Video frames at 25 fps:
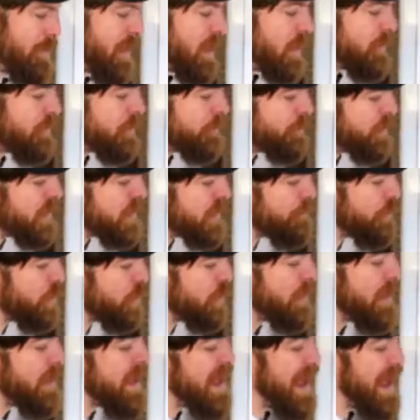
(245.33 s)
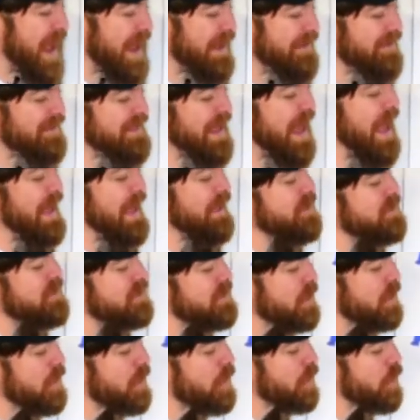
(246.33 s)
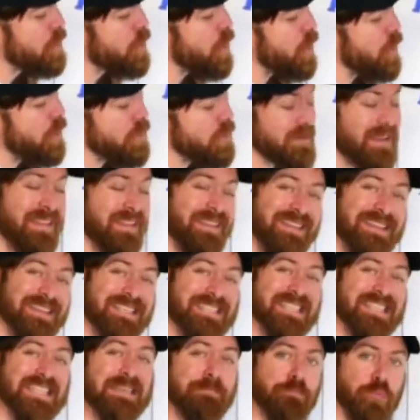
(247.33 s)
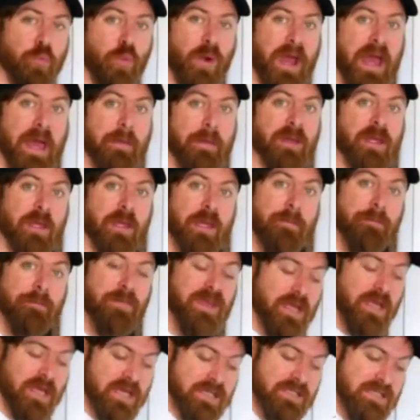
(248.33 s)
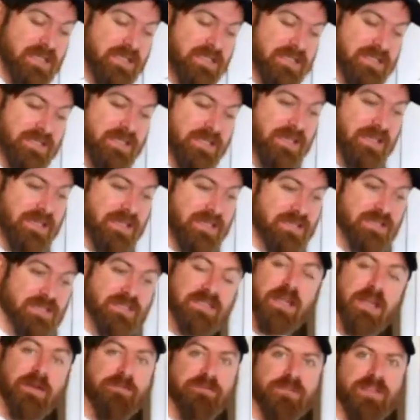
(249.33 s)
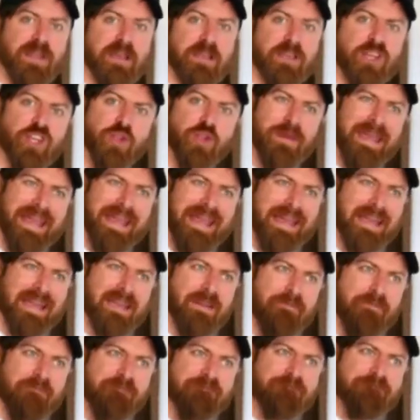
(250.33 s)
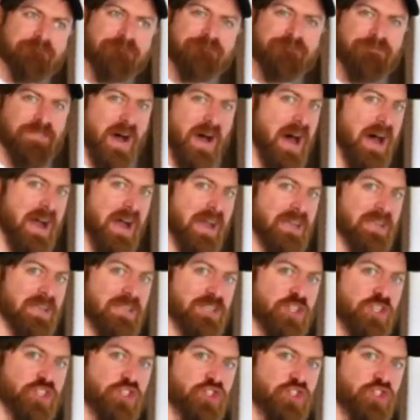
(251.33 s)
by other people. And that is called the deep web because it's stuff that you can't find